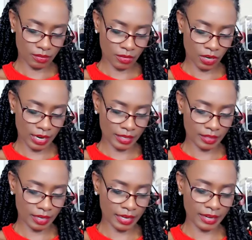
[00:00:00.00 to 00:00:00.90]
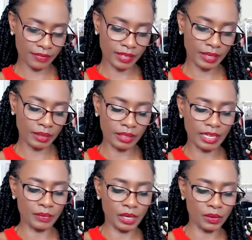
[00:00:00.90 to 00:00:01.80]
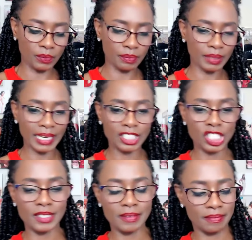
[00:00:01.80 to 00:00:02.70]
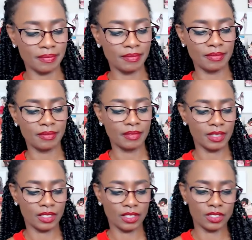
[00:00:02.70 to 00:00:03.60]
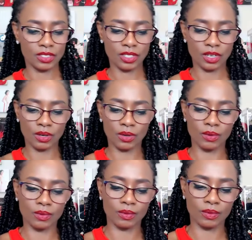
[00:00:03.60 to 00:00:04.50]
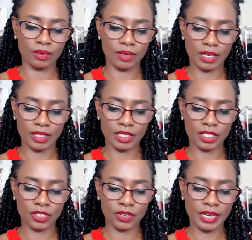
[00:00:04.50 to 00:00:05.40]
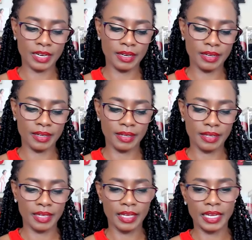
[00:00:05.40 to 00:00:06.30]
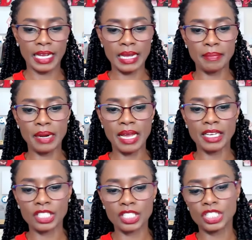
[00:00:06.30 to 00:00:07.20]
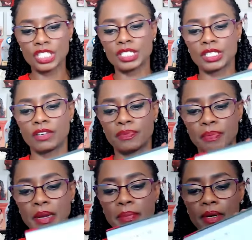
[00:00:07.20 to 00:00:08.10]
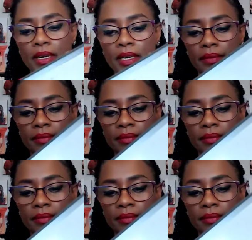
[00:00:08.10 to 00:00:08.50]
right, I can't find it. There we go, blank sheet. So I just created a blank sheet of paper.